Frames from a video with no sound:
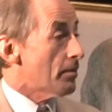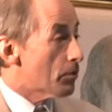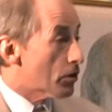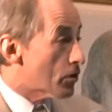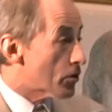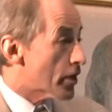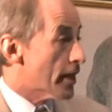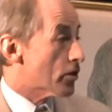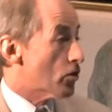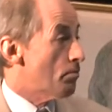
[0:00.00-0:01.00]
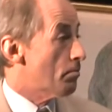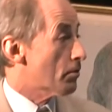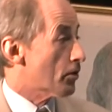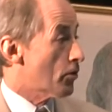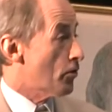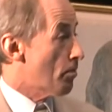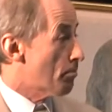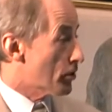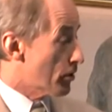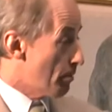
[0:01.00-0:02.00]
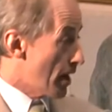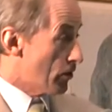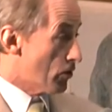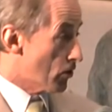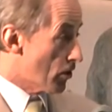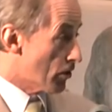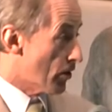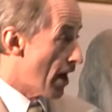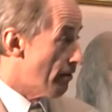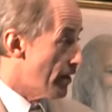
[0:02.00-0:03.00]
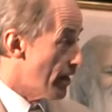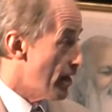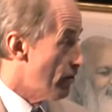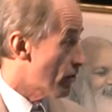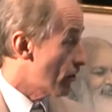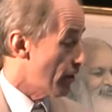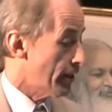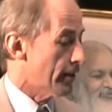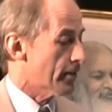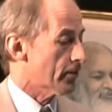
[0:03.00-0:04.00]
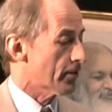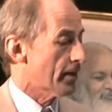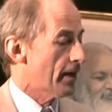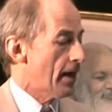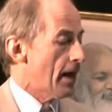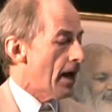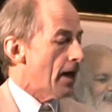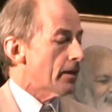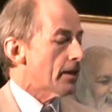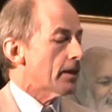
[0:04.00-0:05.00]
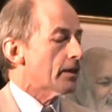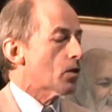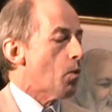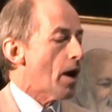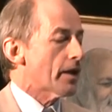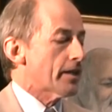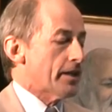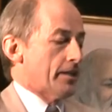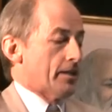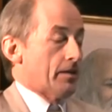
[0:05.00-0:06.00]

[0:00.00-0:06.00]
but courgettes, cucumbers, tomatoes also have an inherent saltiness. And the qualities